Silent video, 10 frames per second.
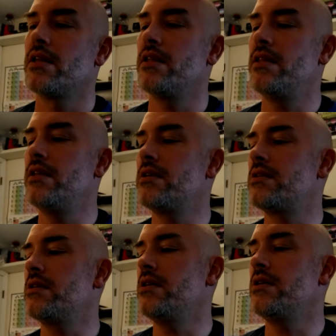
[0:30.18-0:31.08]

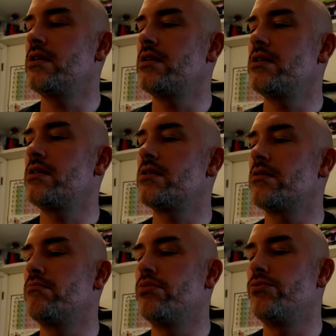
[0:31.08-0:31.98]
This is
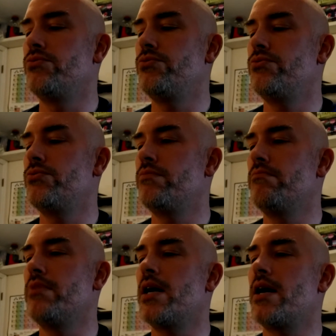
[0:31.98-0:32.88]

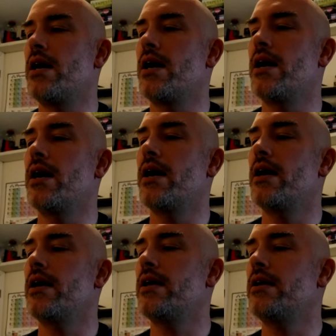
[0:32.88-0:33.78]
brewed
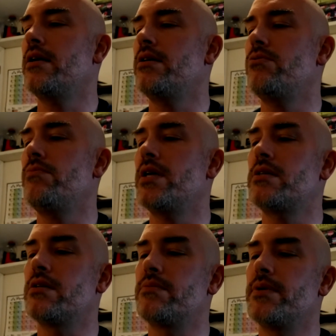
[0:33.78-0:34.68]
by, who makes
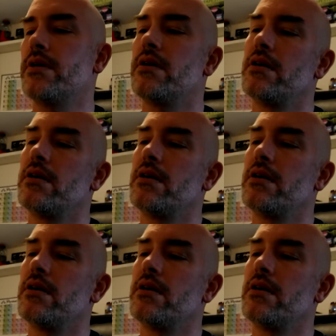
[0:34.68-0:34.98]
this beer?